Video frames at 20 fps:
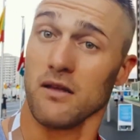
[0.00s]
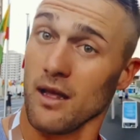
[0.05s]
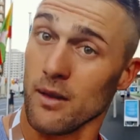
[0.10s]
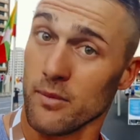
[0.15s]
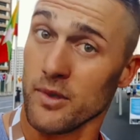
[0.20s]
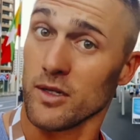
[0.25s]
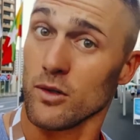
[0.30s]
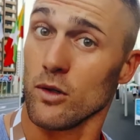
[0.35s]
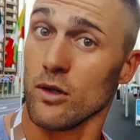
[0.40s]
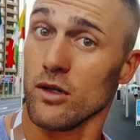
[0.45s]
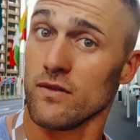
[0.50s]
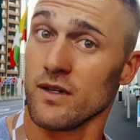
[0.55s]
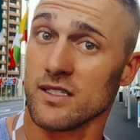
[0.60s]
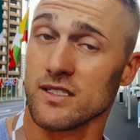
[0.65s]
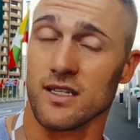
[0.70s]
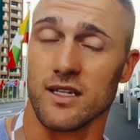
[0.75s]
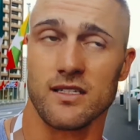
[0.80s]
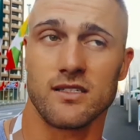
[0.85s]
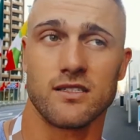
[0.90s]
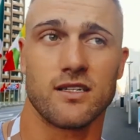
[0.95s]
I mean, all of
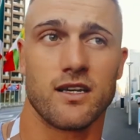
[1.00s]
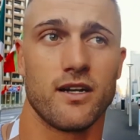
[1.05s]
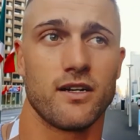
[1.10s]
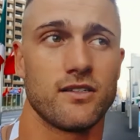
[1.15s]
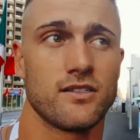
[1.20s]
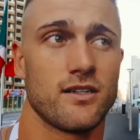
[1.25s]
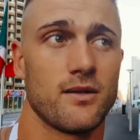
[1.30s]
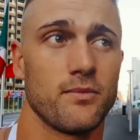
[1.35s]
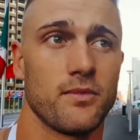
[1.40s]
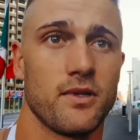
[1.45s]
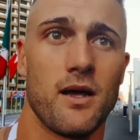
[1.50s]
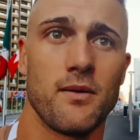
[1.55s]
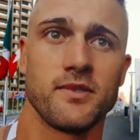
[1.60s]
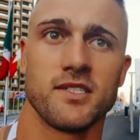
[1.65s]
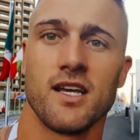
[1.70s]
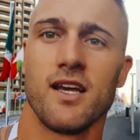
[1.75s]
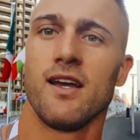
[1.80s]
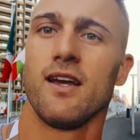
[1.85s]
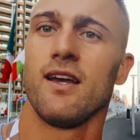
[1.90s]
us get scared sometimes.